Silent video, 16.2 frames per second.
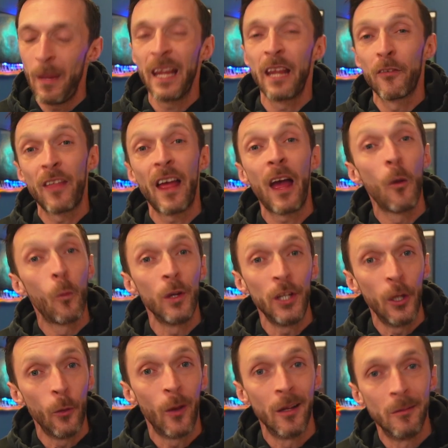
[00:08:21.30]
Make of that what
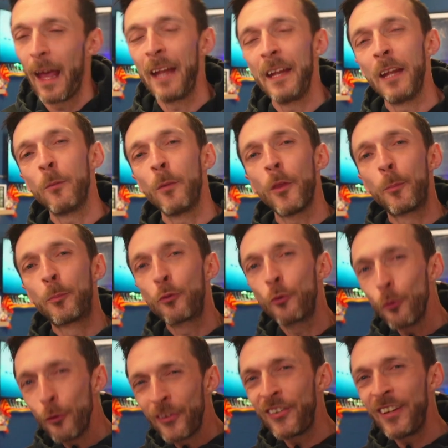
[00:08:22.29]
you will. And then with the
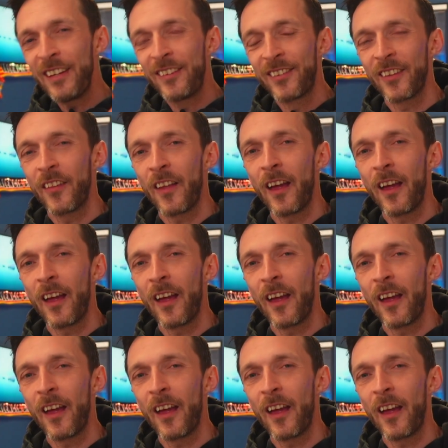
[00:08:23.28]
proceeds of